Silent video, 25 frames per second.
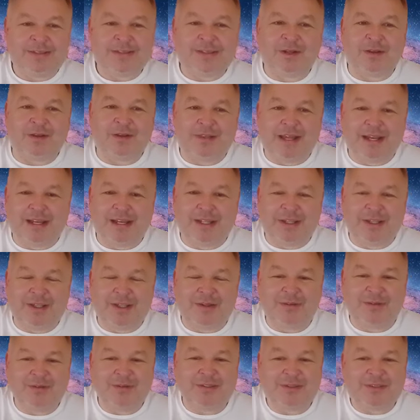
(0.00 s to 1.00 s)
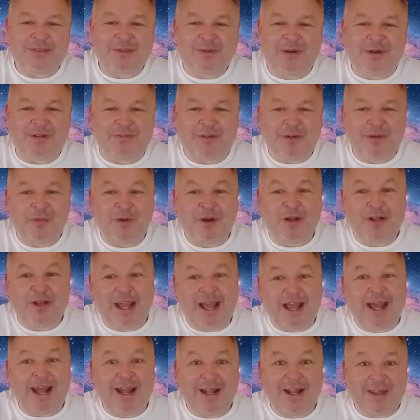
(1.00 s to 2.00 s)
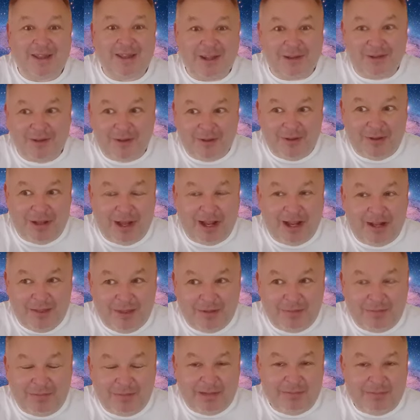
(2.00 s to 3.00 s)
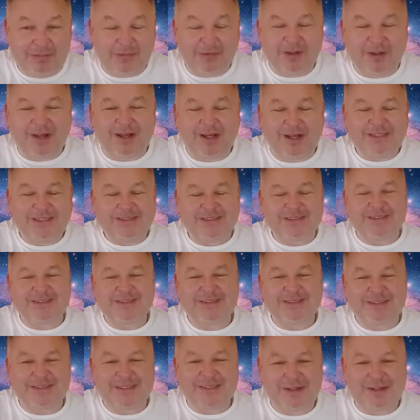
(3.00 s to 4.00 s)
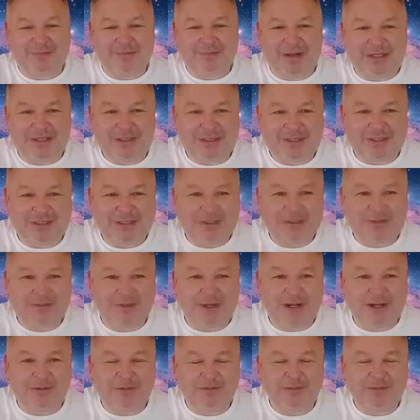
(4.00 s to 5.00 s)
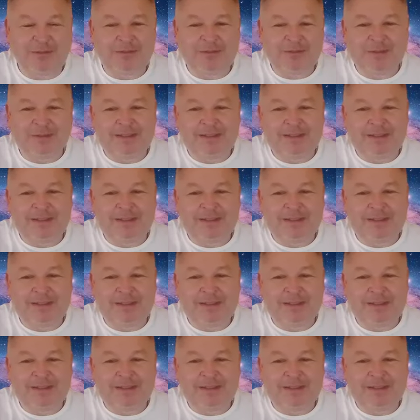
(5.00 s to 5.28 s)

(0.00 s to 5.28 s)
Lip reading: So thank you to everyone and the people that I didn't mention as well.